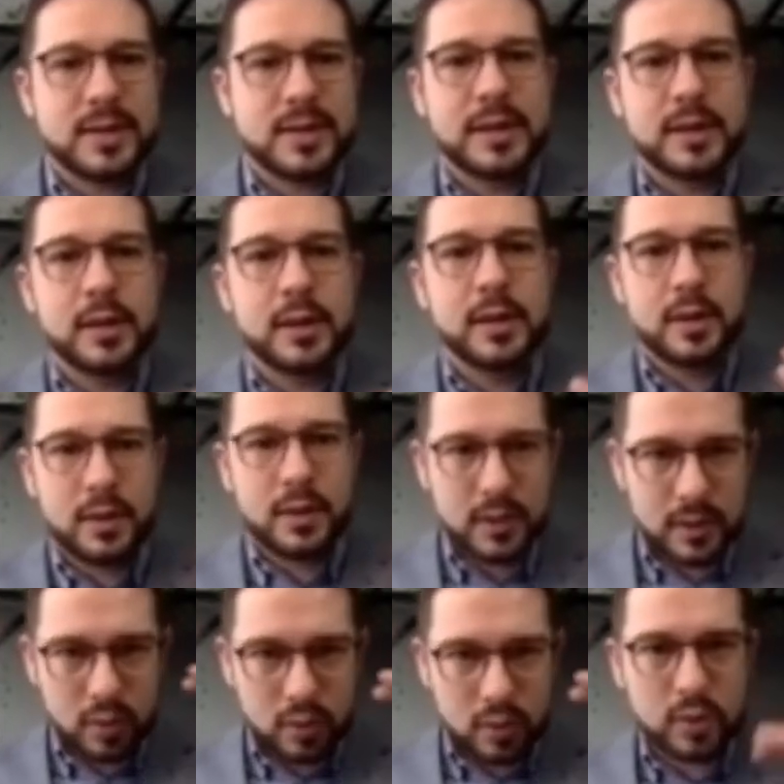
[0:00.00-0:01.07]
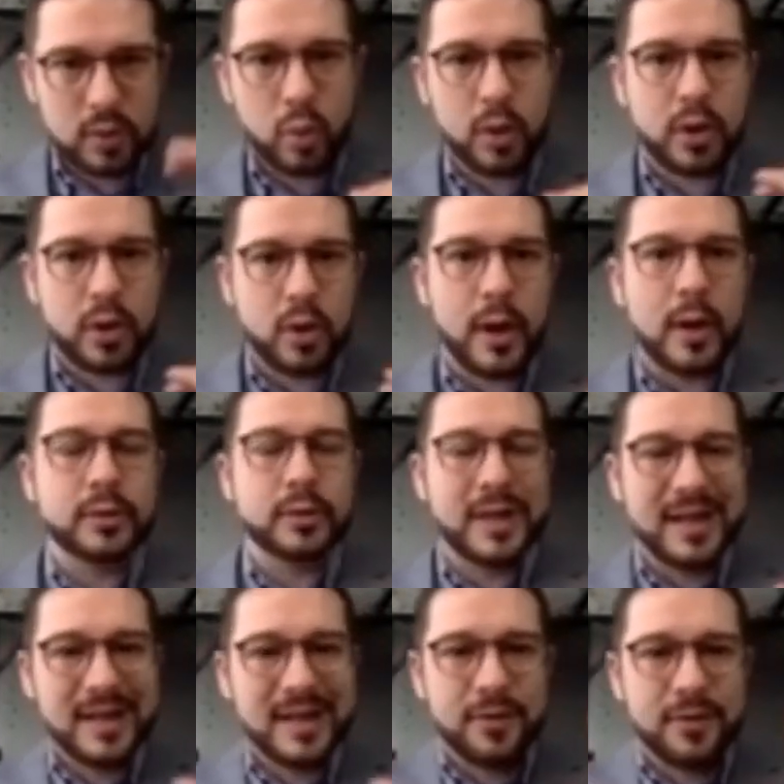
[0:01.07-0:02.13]
need the workaround. They
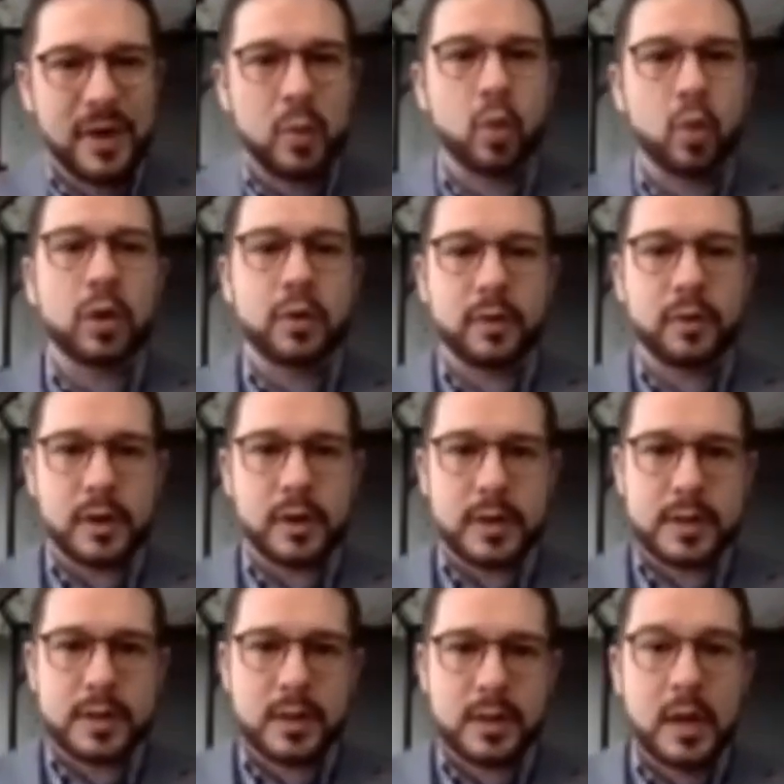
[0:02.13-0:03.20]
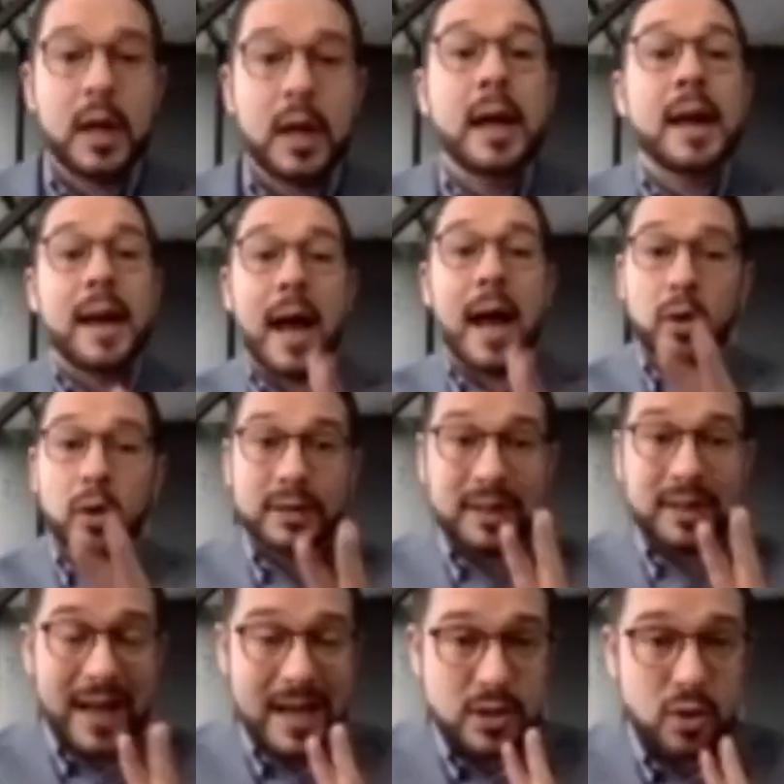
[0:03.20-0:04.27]
need a framework for this. Now, the
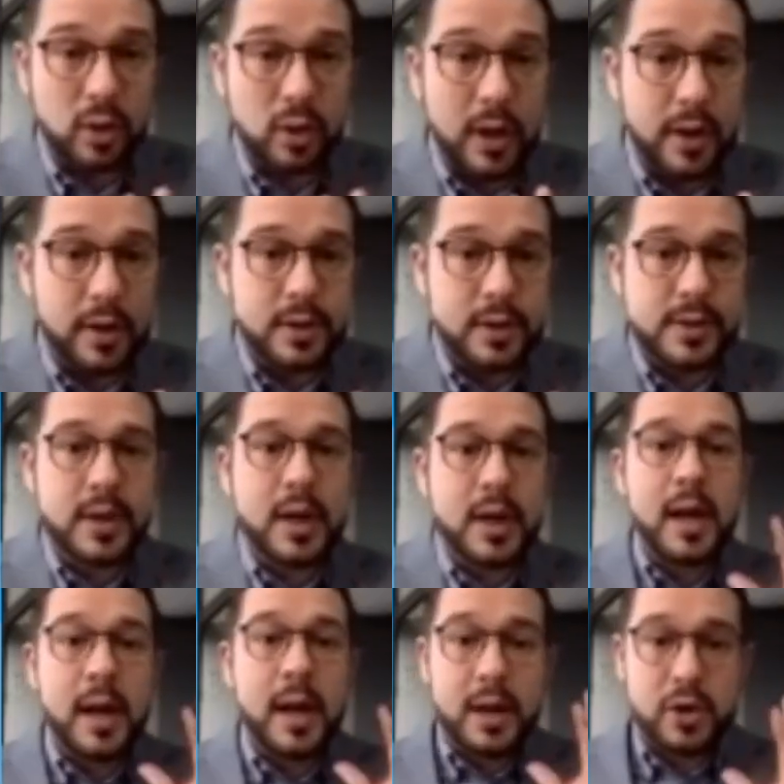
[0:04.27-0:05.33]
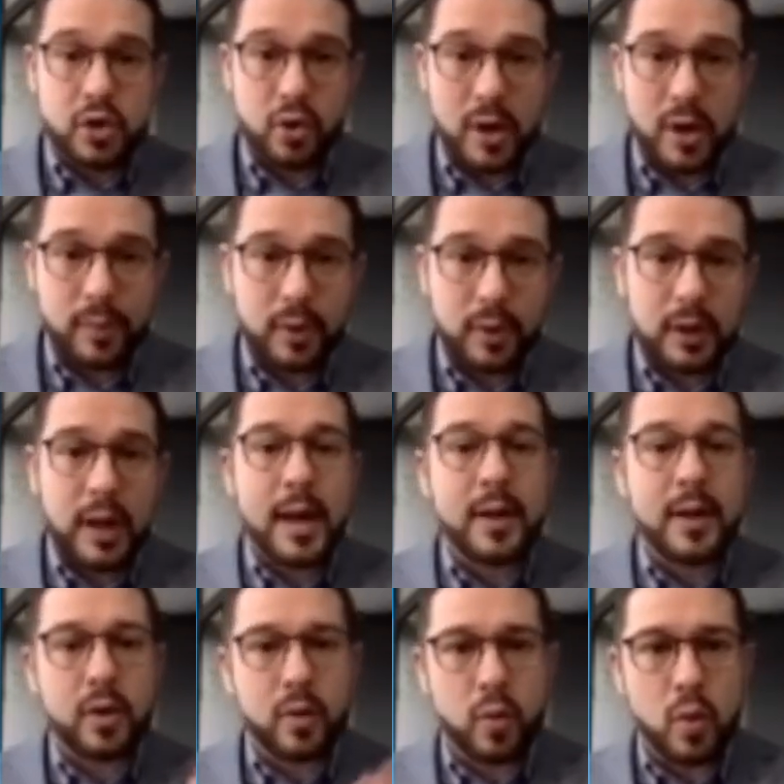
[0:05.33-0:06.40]
last 2 letters, enjoyable
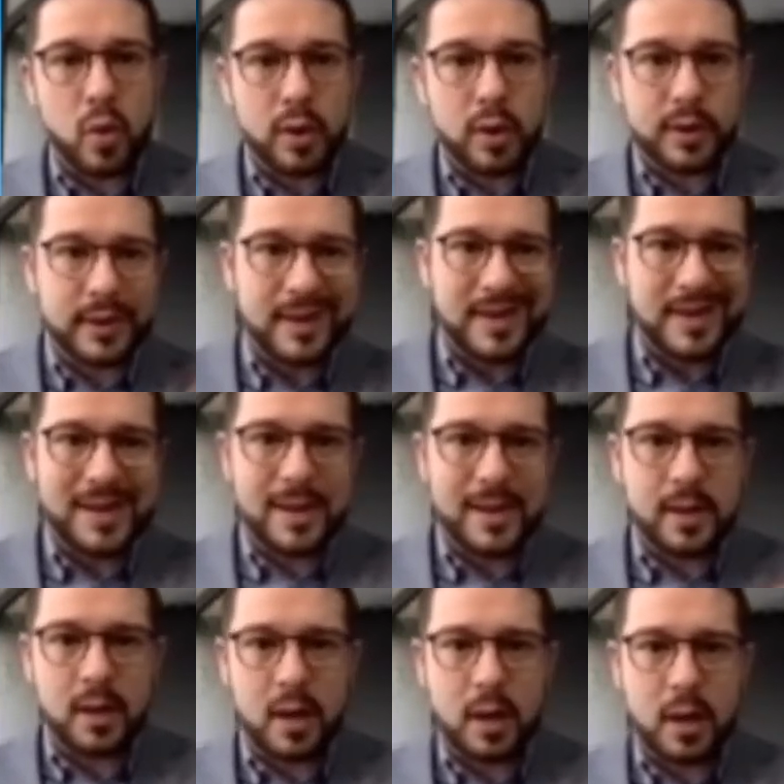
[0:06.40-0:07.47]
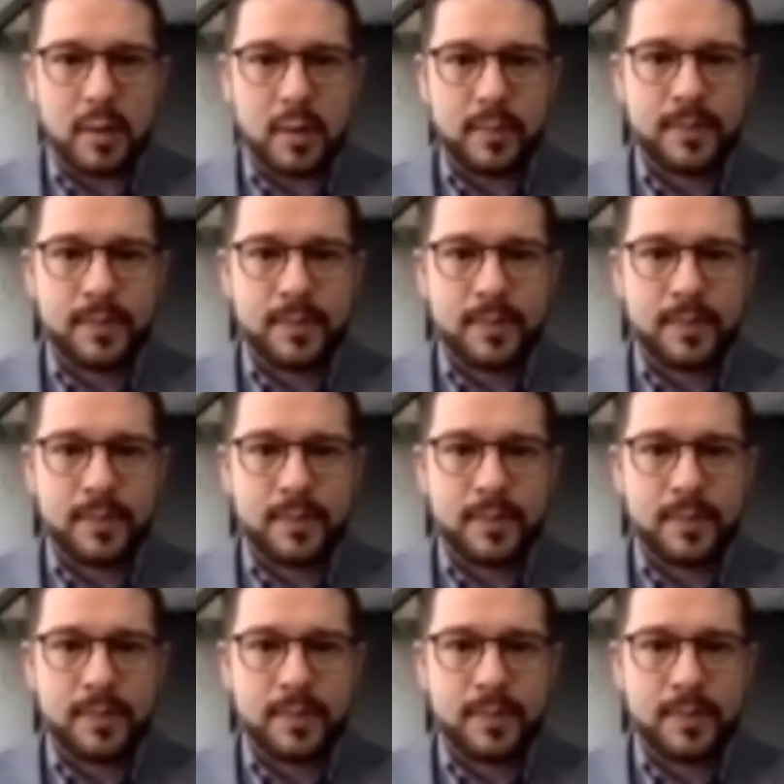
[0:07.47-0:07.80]
and reward, E and R.